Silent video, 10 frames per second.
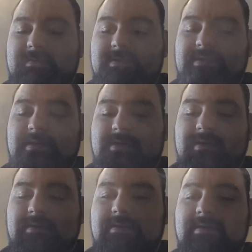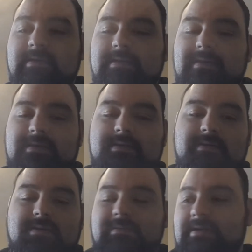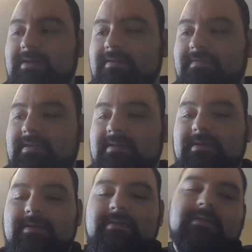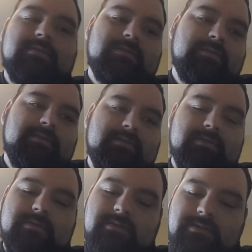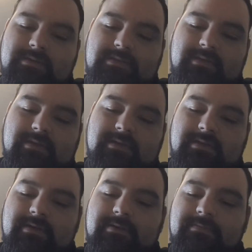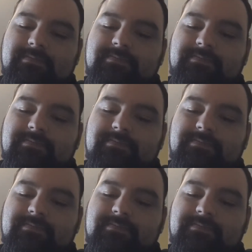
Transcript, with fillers: me see. Grab that K Fun again. Here, stick it on there.